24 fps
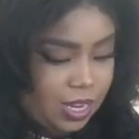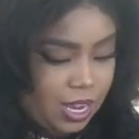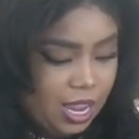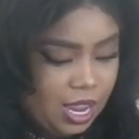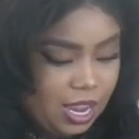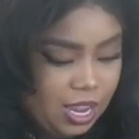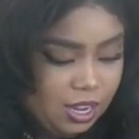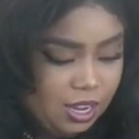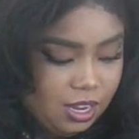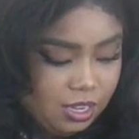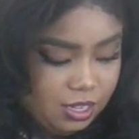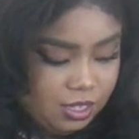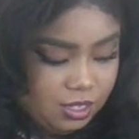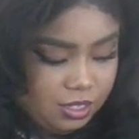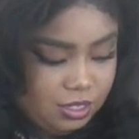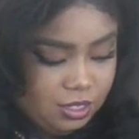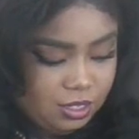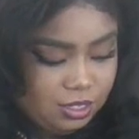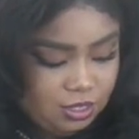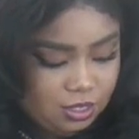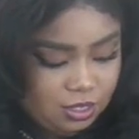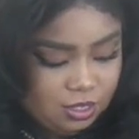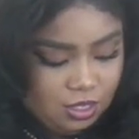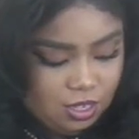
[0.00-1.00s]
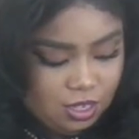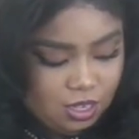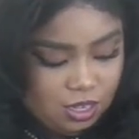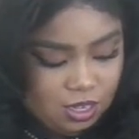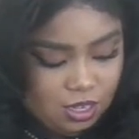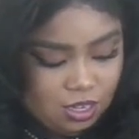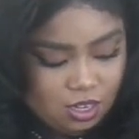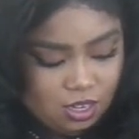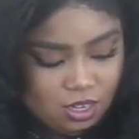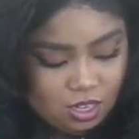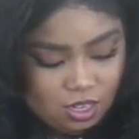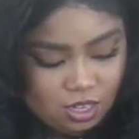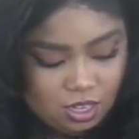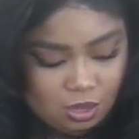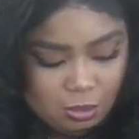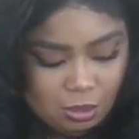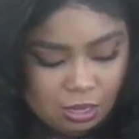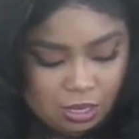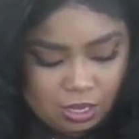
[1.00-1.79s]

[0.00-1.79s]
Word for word: That is. Let